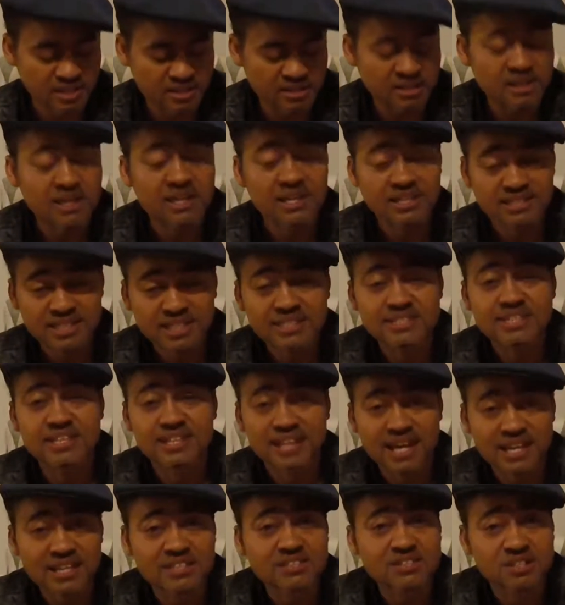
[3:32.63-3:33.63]
It takes a
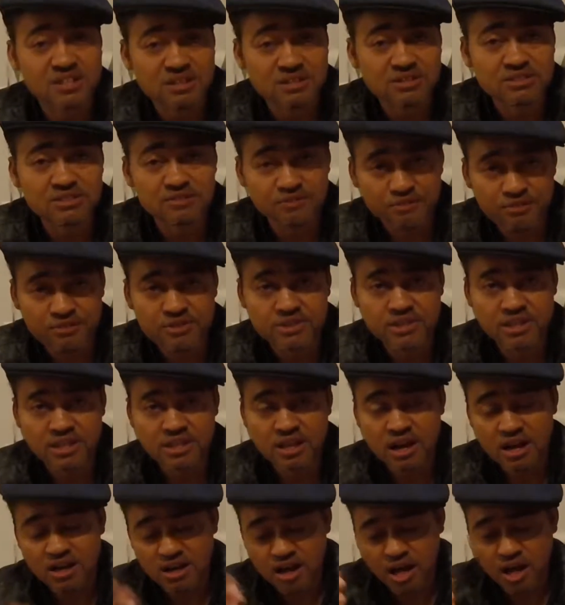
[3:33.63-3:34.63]
lot of turns for it to
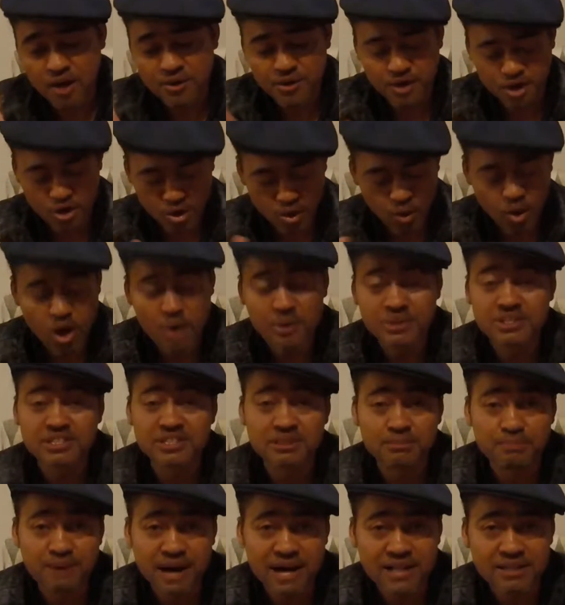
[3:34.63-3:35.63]
lock out, go all the way to
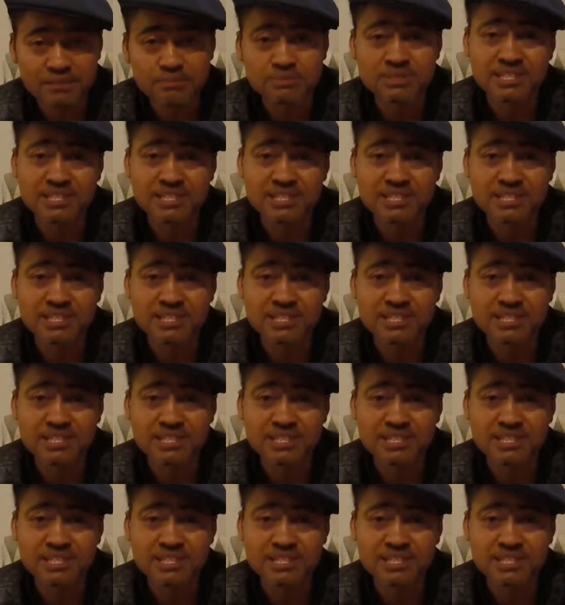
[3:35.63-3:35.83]
the bottom.